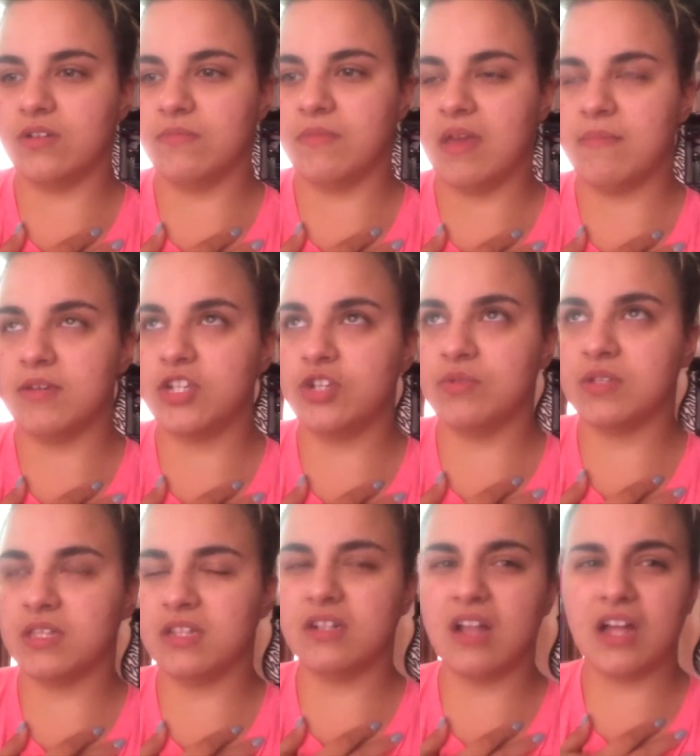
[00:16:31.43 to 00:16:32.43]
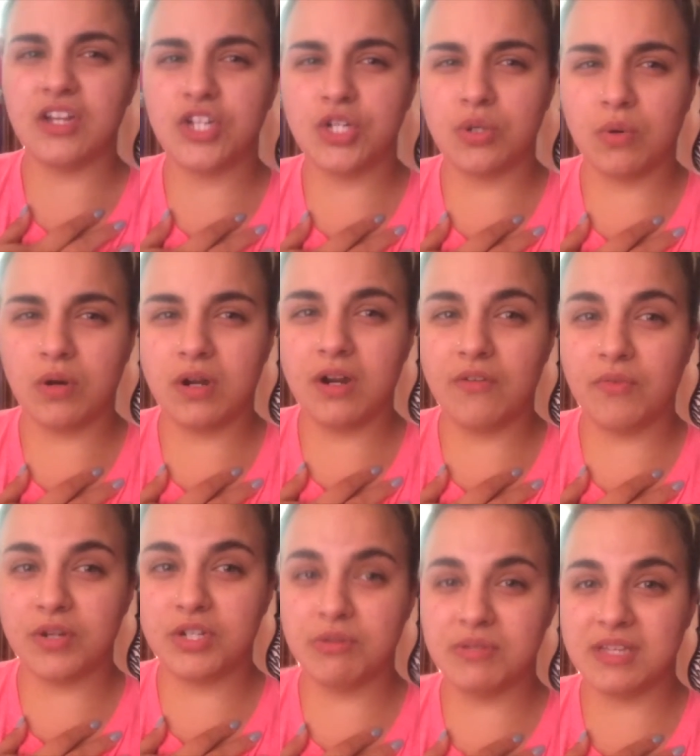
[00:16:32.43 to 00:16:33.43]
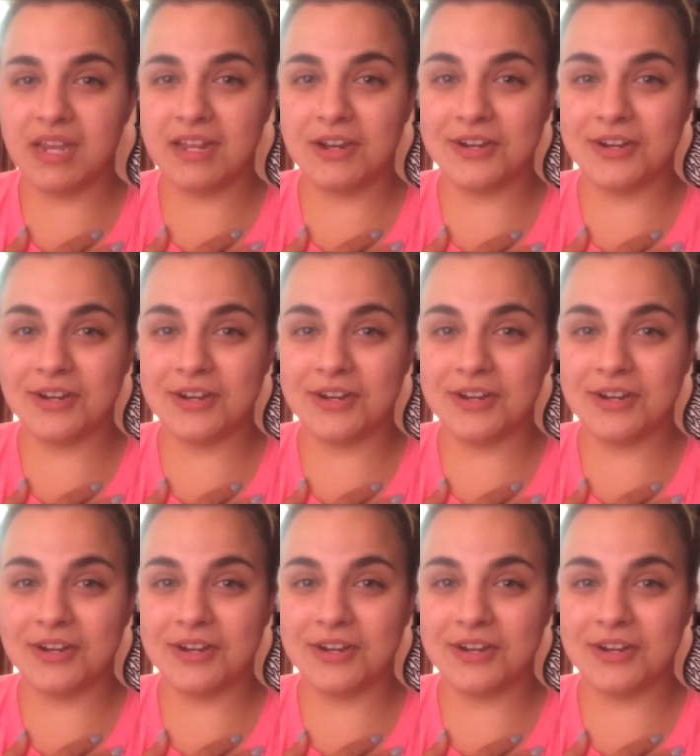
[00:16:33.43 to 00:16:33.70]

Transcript: maybe she was a little unsure of what she was getting